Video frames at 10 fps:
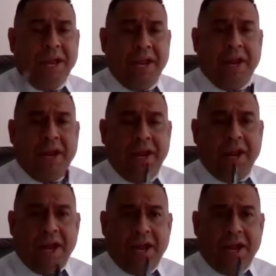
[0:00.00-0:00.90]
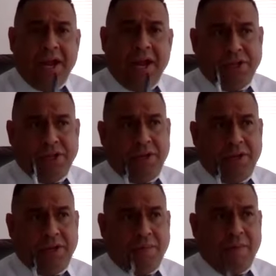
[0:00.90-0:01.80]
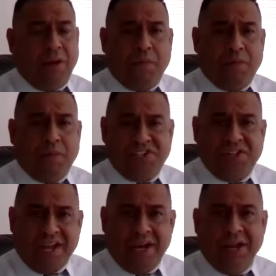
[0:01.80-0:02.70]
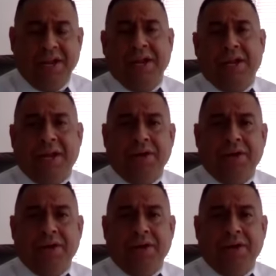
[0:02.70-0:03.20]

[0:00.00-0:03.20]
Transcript: He actually directly oversees that